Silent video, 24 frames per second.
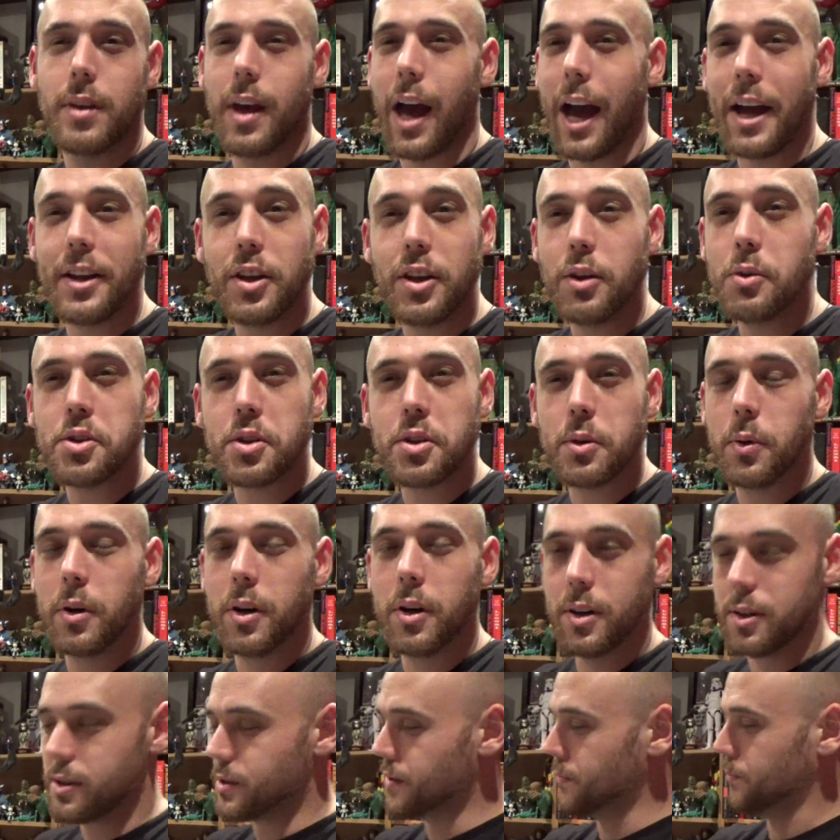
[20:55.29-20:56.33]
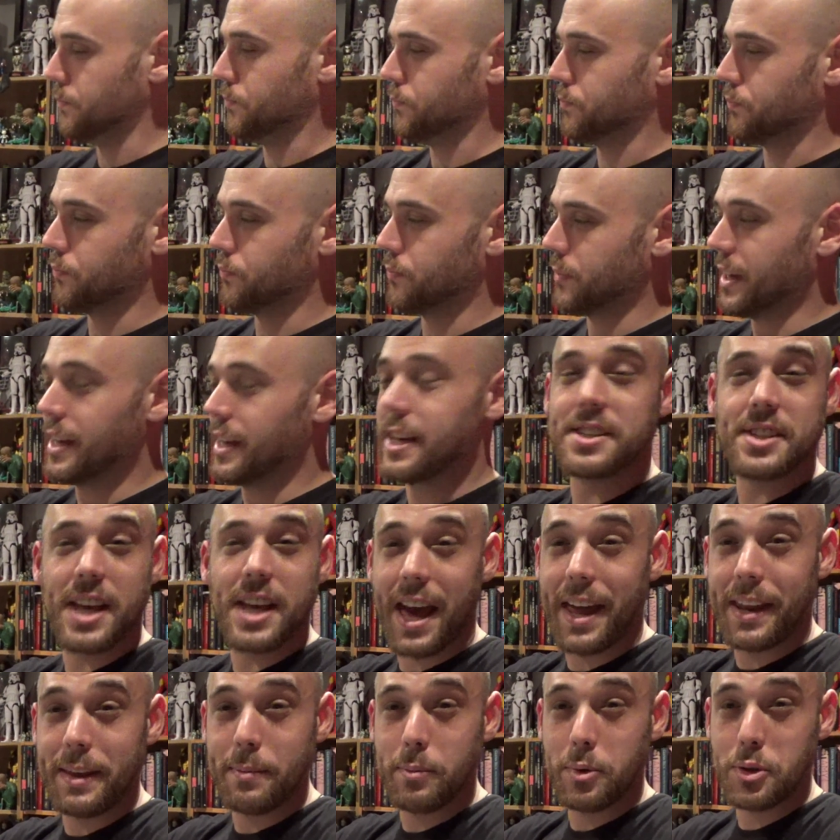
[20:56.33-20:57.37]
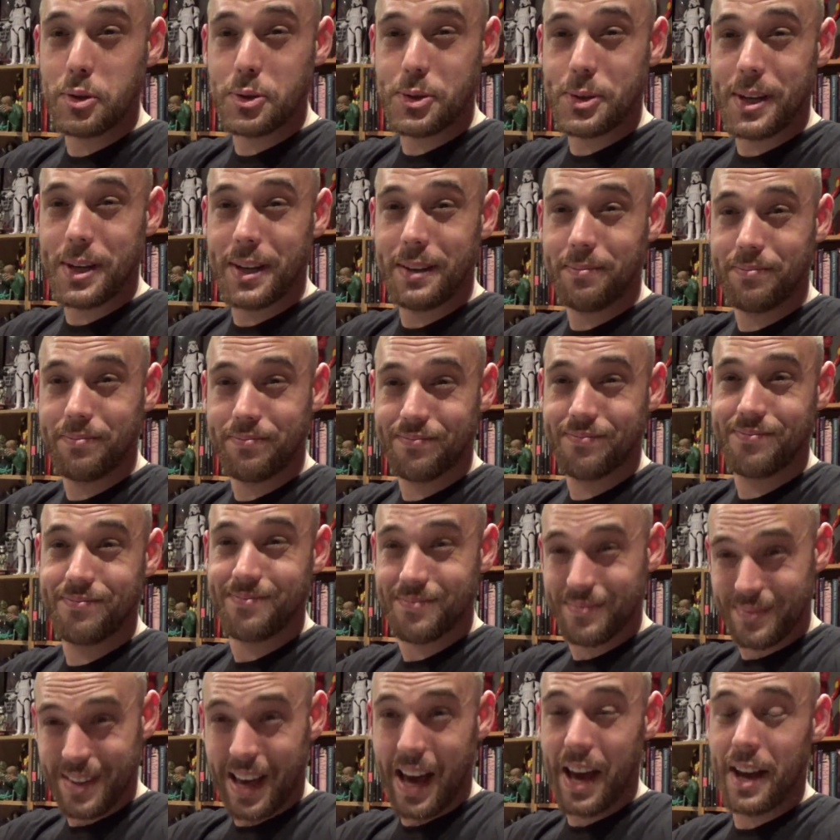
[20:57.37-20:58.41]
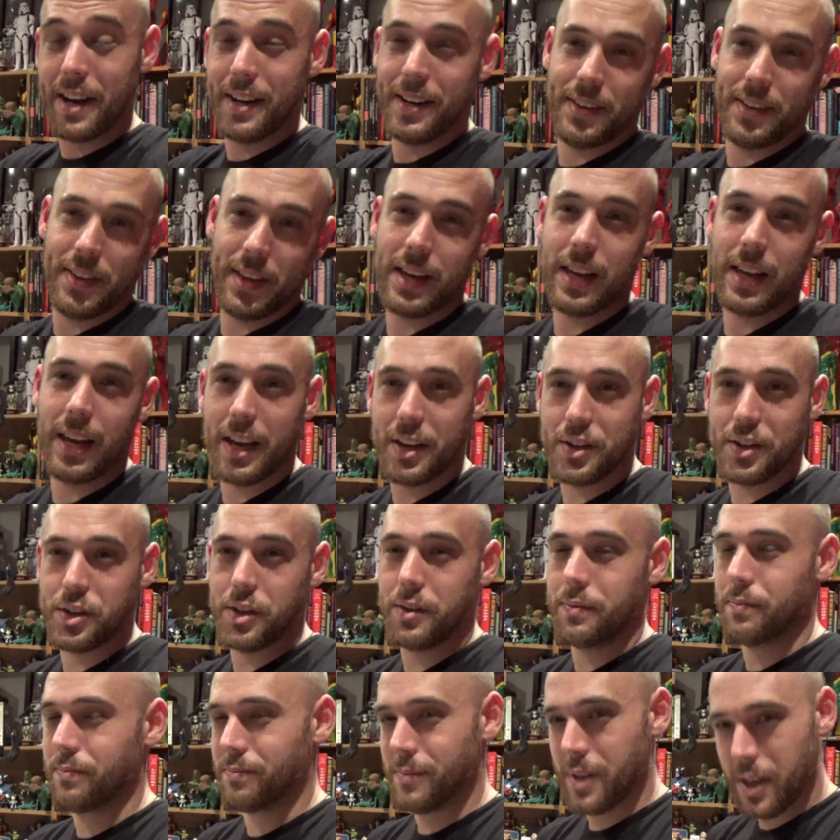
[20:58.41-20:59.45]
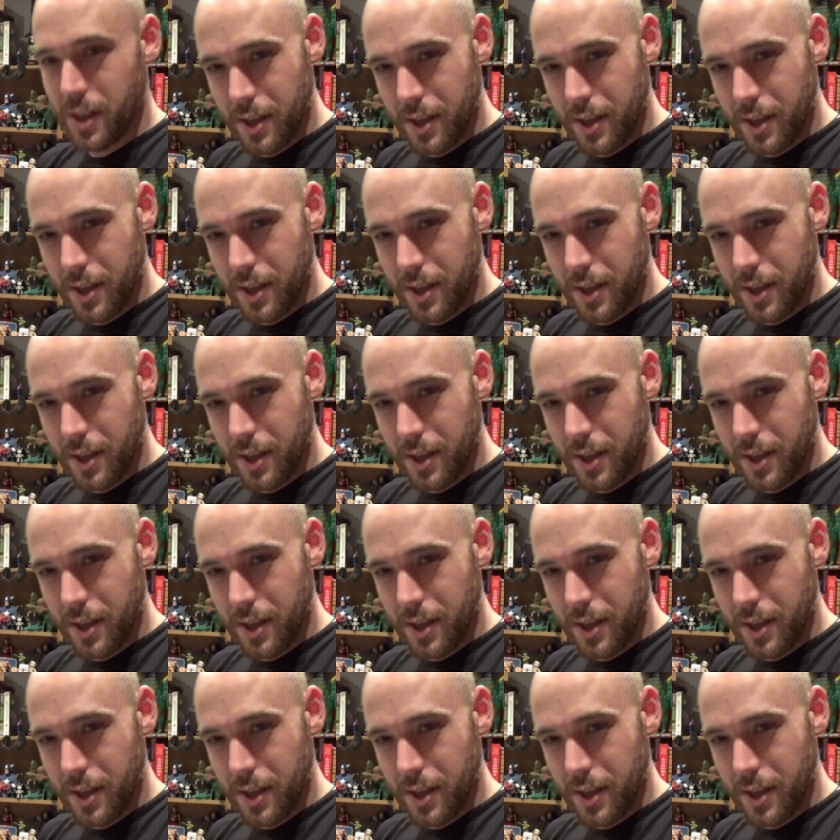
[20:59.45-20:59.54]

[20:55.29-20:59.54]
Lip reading: I knew she would. Here's Eddie Munster, added to the collection.